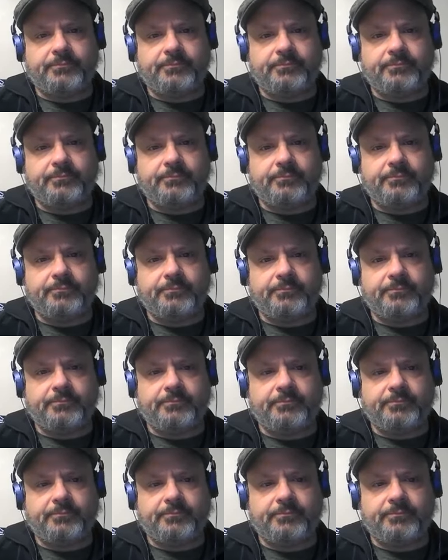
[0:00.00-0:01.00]

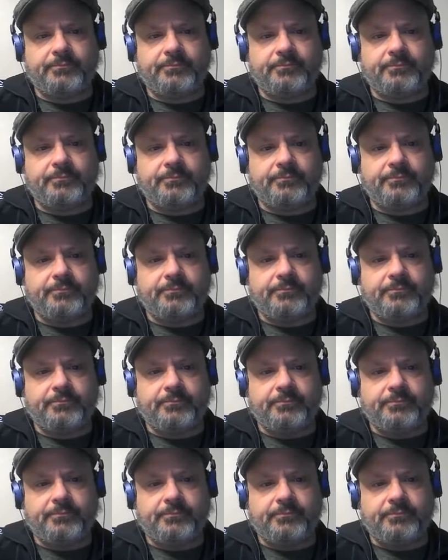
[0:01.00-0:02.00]

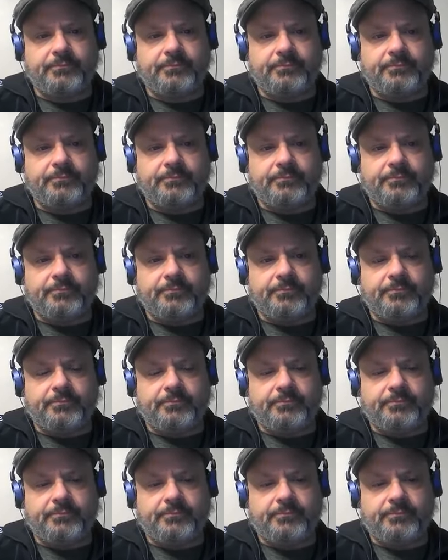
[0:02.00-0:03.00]

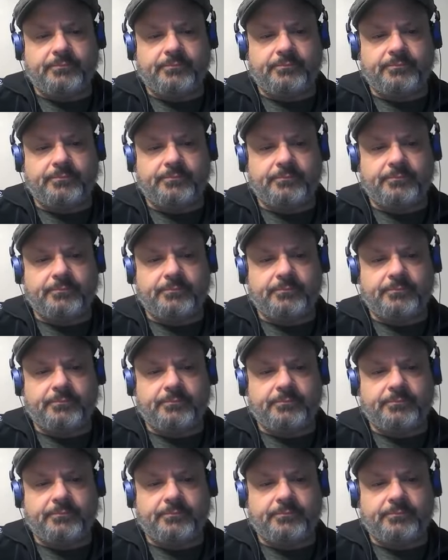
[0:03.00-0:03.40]
No words are spoken by the person on screen.